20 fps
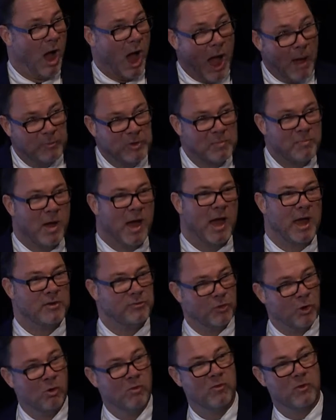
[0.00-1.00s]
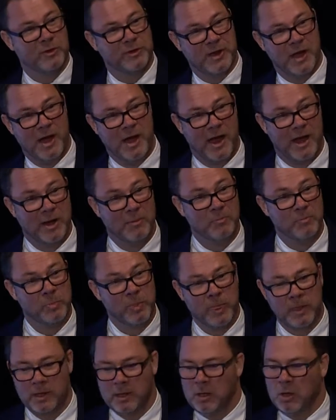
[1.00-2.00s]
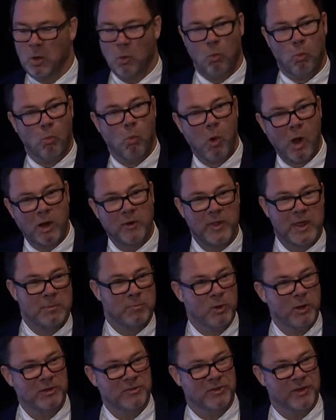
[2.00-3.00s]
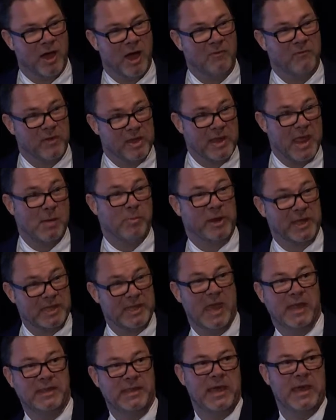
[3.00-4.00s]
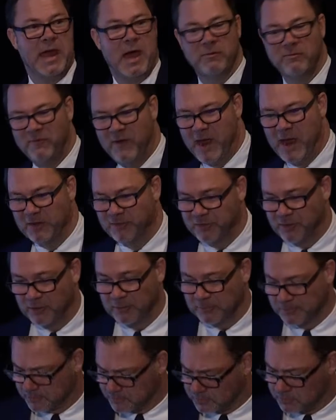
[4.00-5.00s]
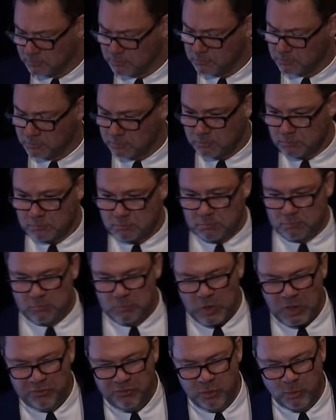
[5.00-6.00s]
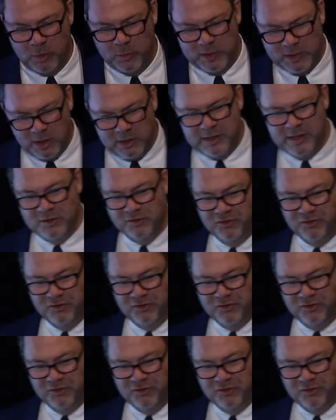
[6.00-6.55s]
optimize over time where they put stuff and able to get that out faster. So when we look at the